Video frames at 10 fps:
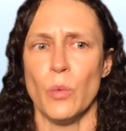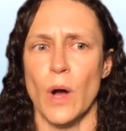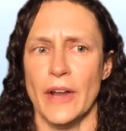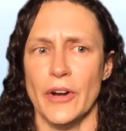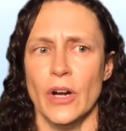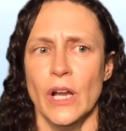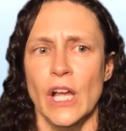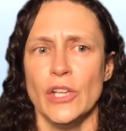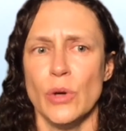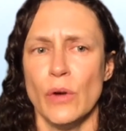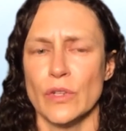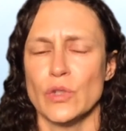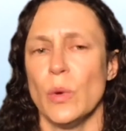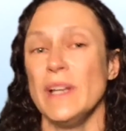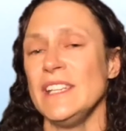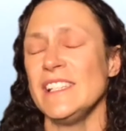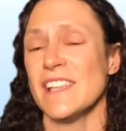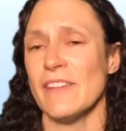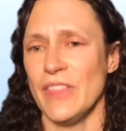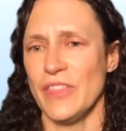water to over
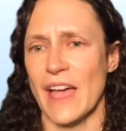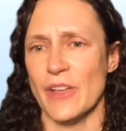27